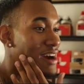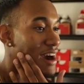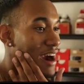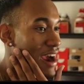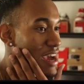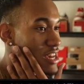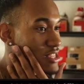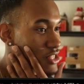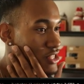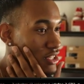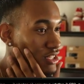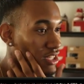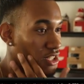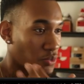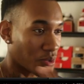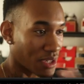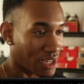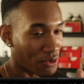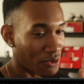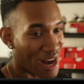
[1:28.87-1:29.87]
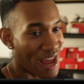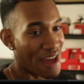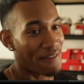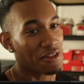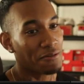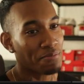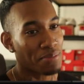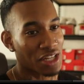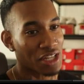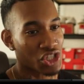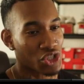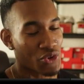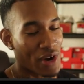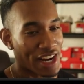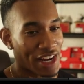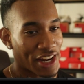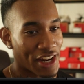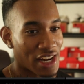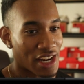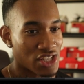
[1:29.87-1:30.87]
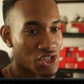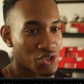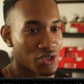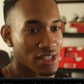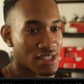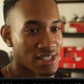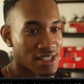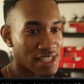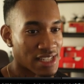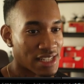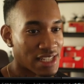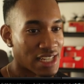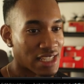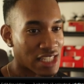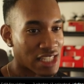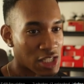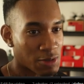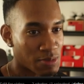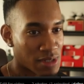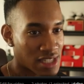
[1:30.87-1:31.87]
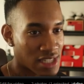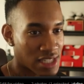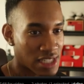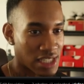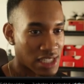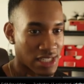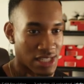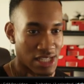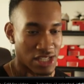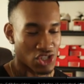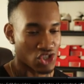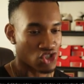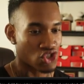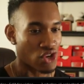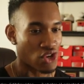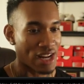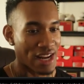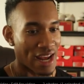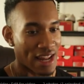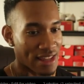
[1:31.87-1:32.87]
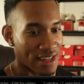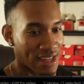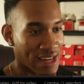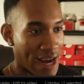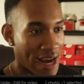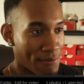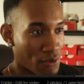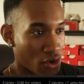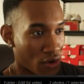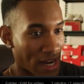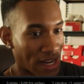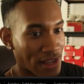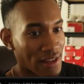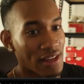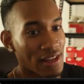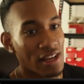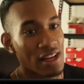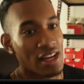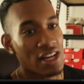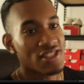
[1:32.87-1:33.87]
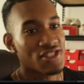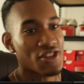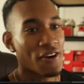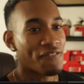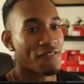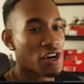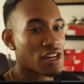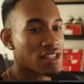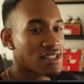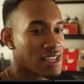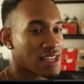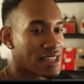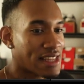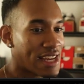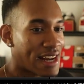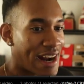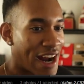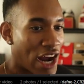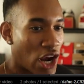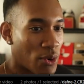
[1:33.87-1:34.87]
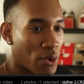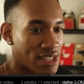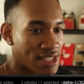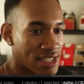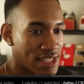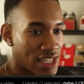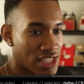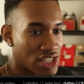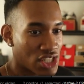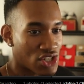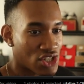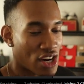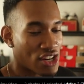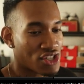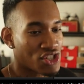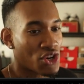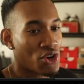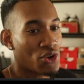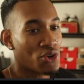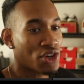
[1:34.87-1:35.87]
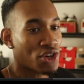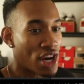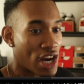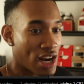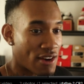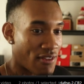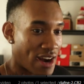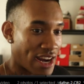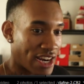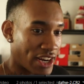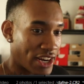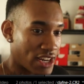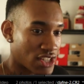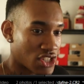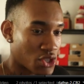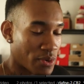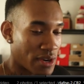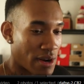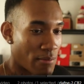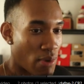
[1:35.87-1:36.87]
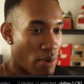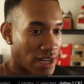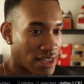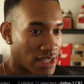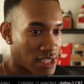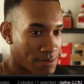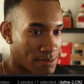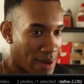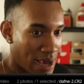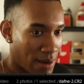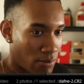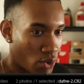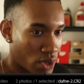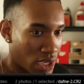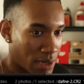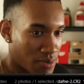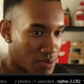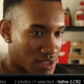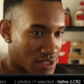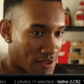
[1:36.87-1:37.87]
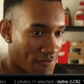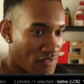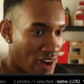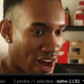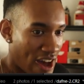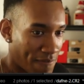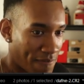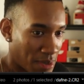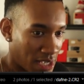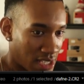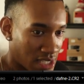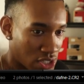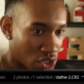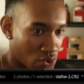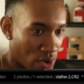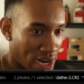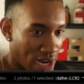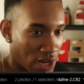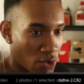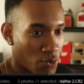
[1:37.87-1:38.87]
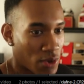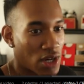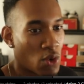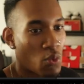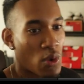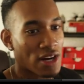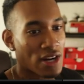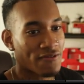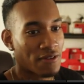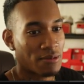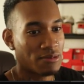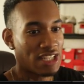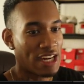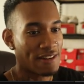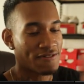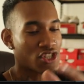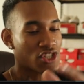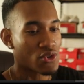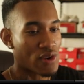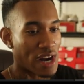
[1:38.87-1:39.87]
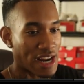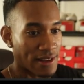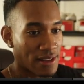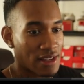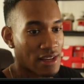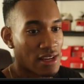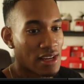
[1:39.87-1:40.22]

Alright, so look, I have the picture right here. As you can see, nothing's been touched. This is straight out of the camera, right? So first thing that I always touch is our tone curve right here. So we're gonna break this bad boy up into 5 pieces, right? And we're gonna work from left to right.